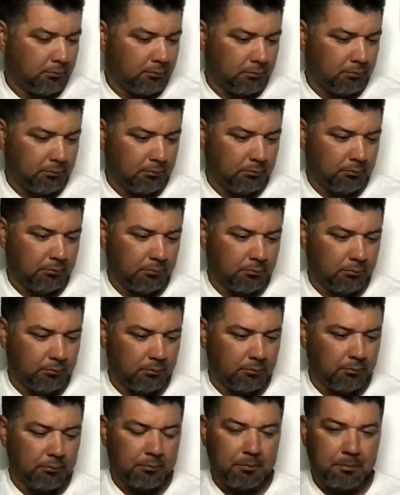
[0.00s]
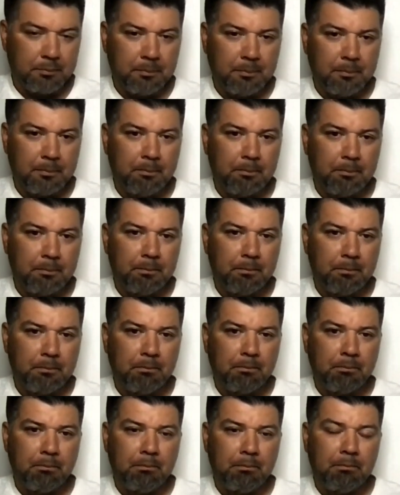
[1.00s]

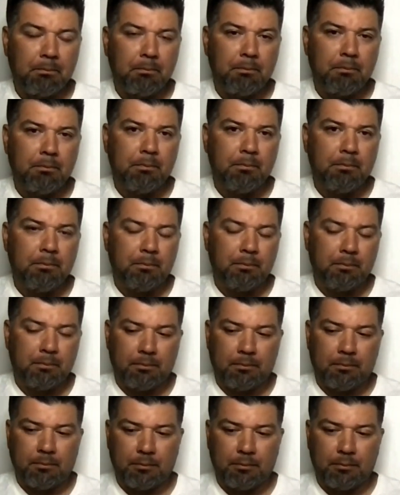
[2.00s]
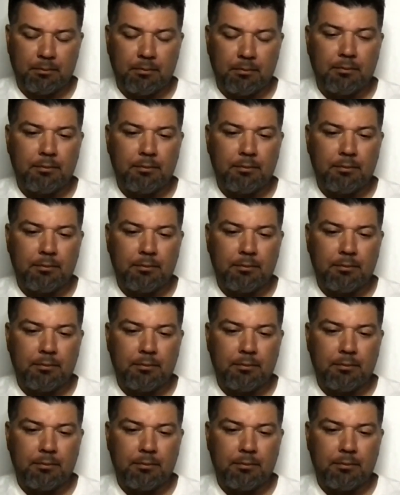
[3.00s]
(not speaking)